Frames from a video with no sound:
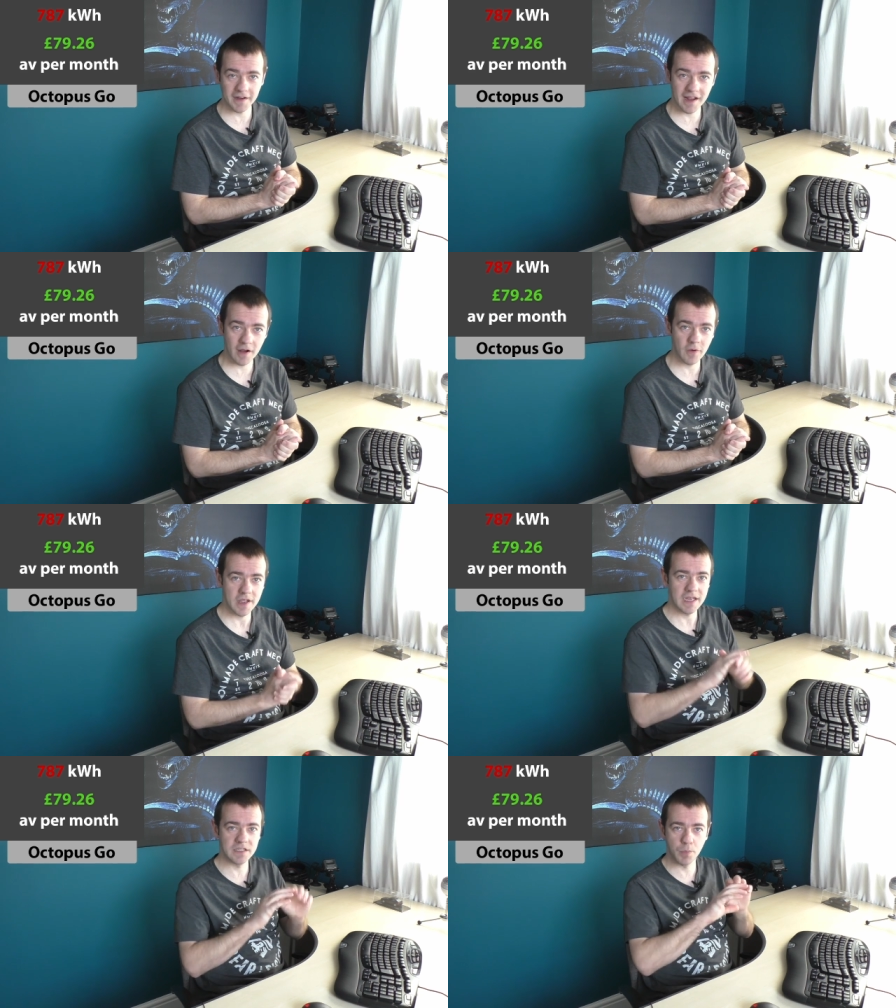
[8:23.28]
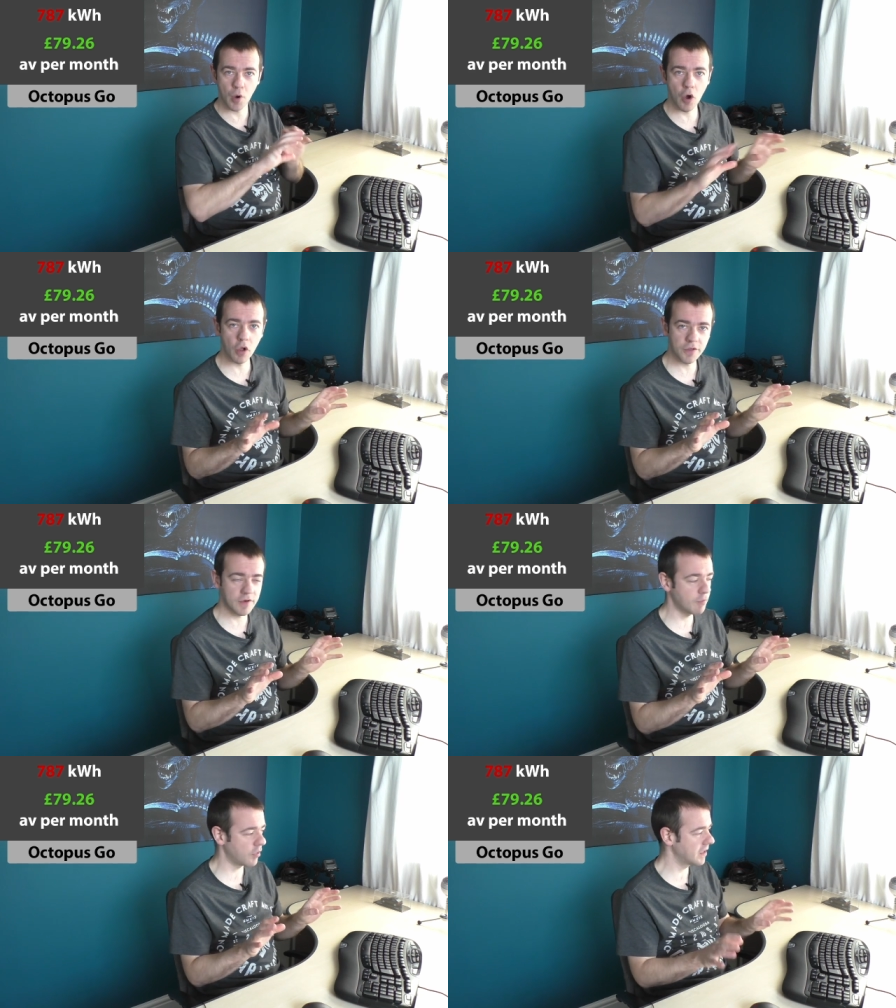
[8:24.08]
right now is to put all
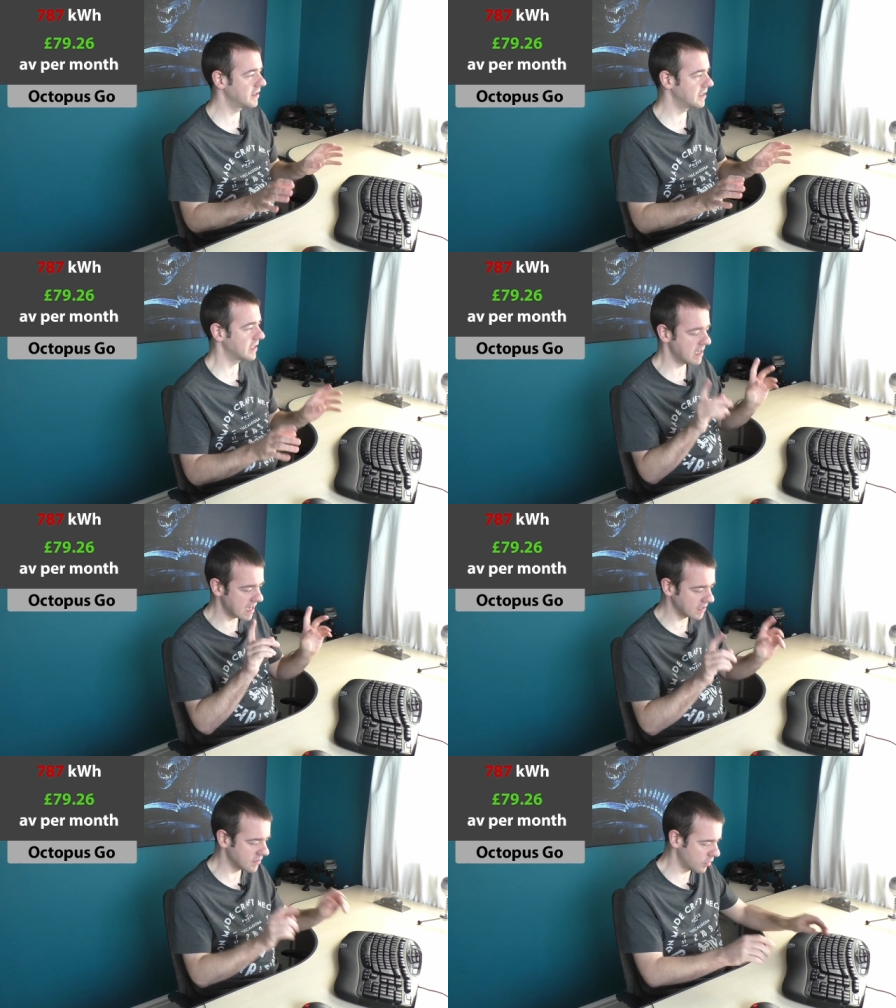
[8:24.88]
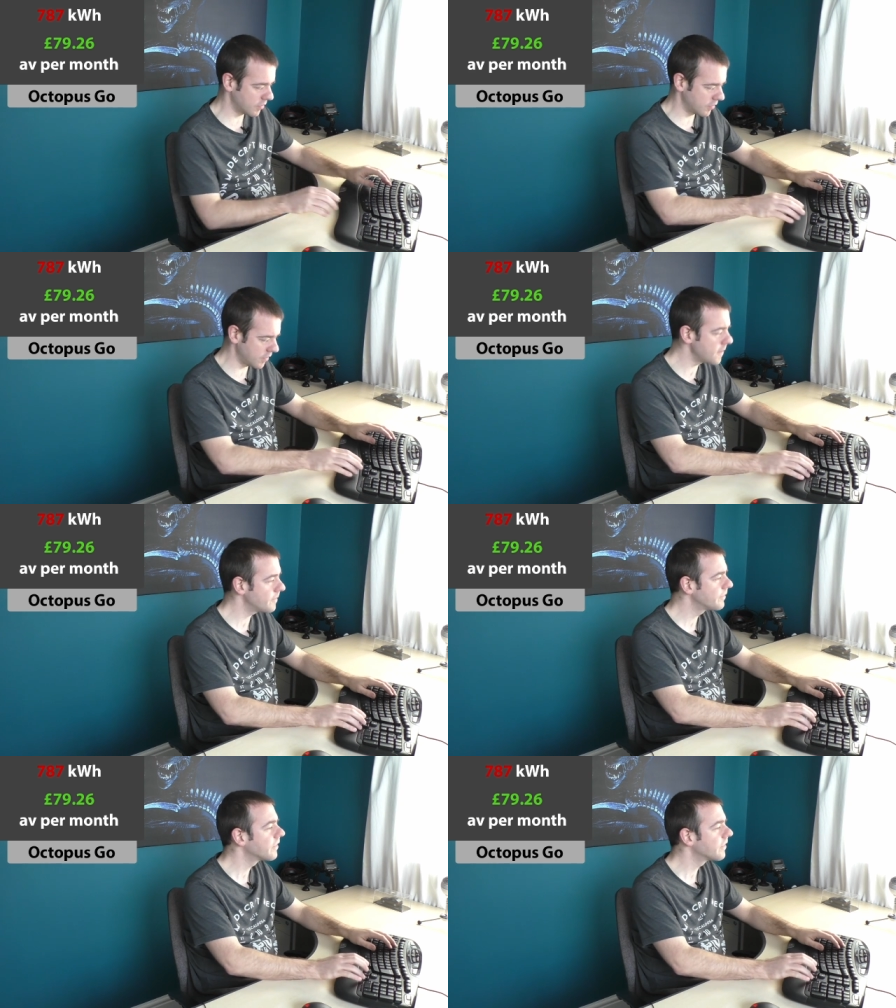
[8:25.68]
three prices next to one another.